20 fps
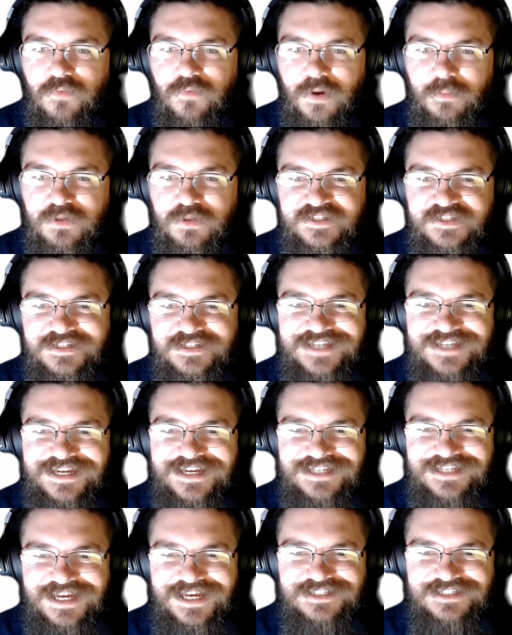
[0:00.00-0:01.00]
represents a
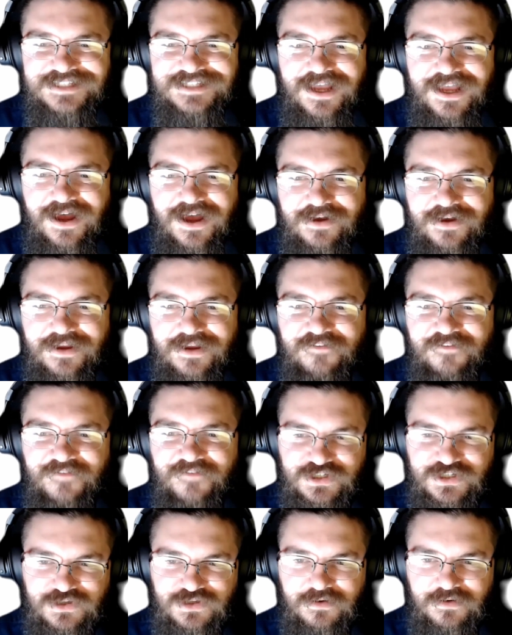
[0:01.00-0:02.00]
test on a
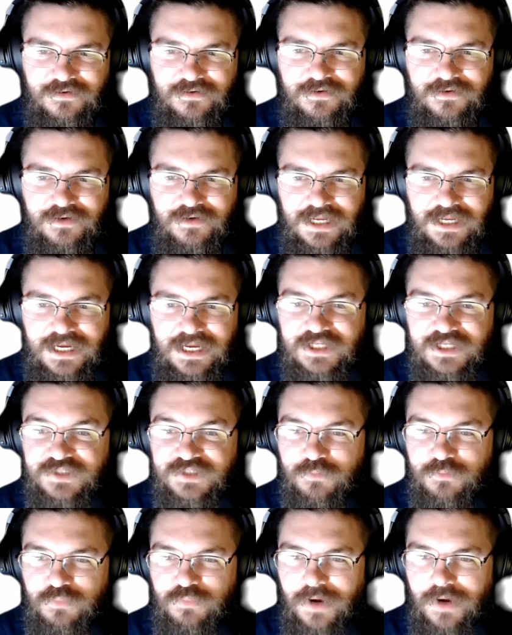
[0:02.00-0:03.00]
feature. Each
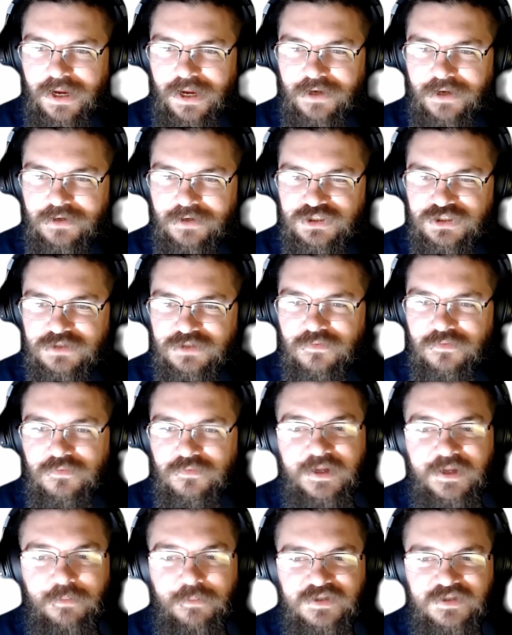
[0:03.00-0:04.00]
branch
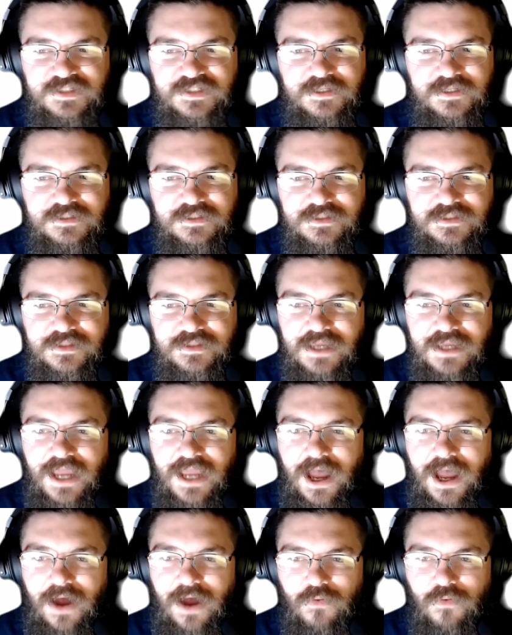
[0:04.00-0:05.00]
represents the
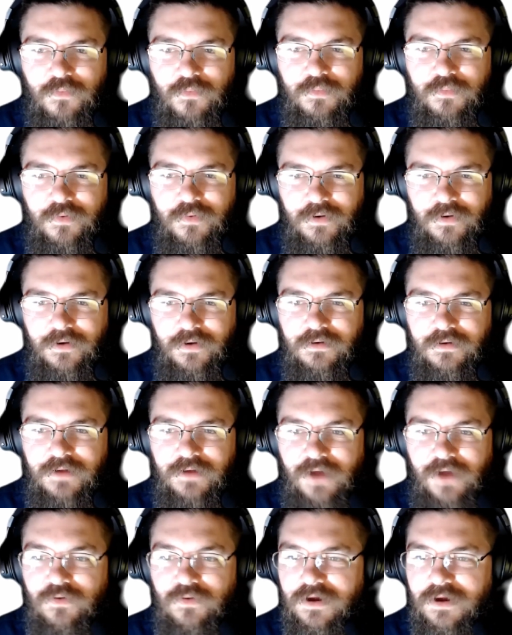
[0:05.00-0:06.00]

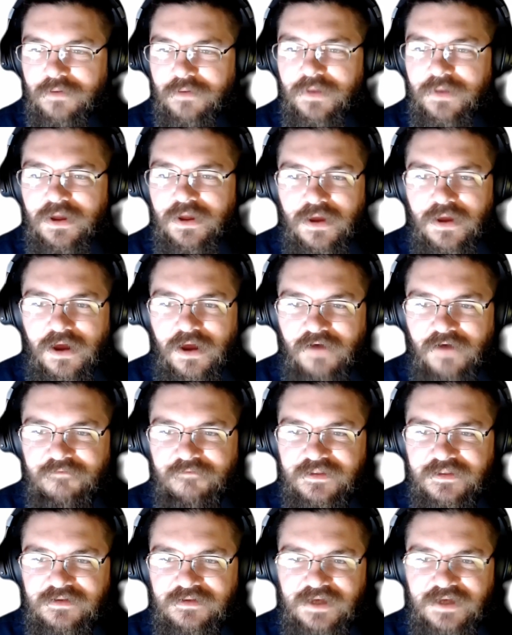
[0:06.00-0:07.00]
outcome of
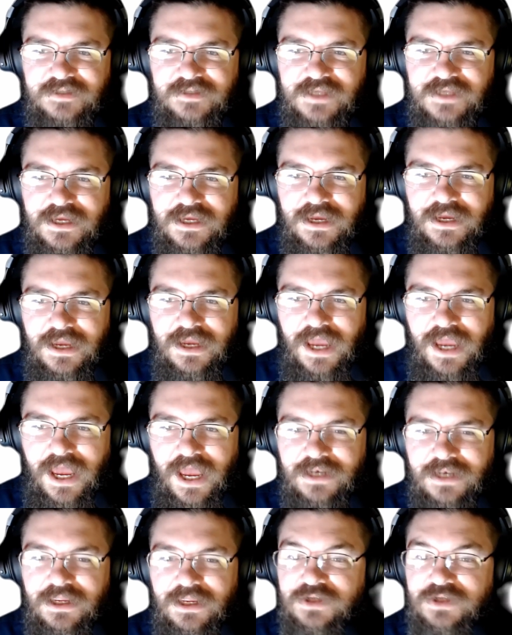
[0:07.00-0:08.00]
the test,
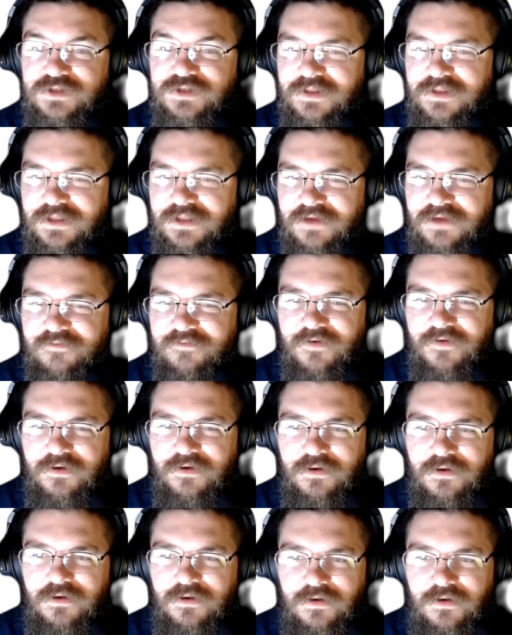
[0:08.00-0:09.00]
and each leaf
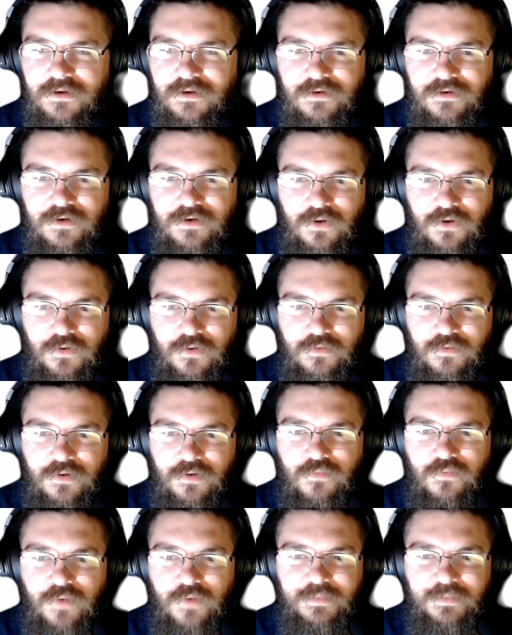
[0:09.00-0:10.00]
node
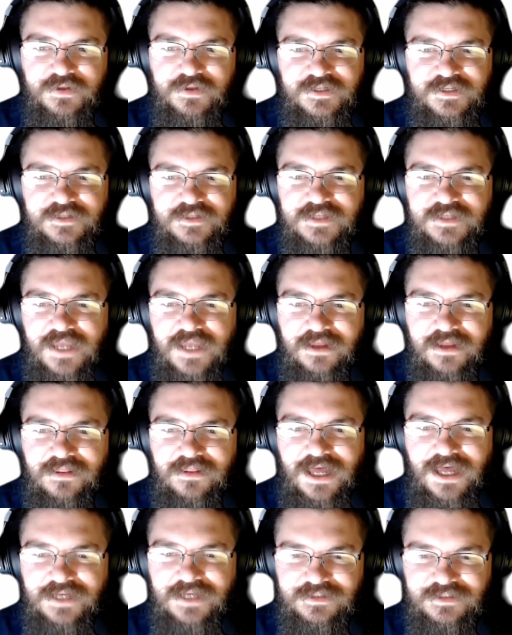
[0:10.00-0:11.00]
represents a
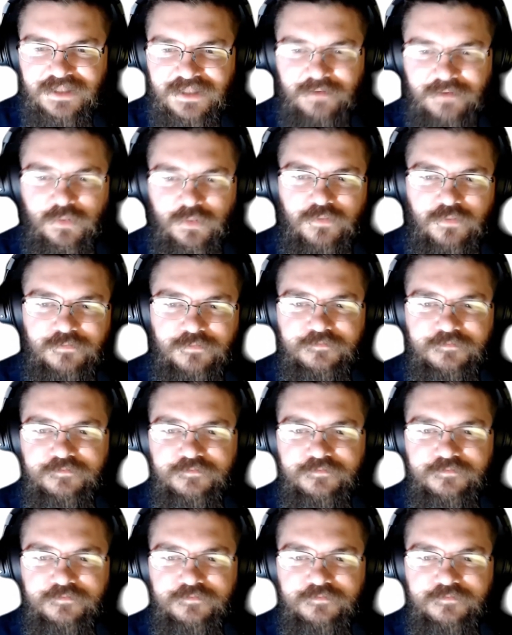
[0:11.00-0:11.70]
class label.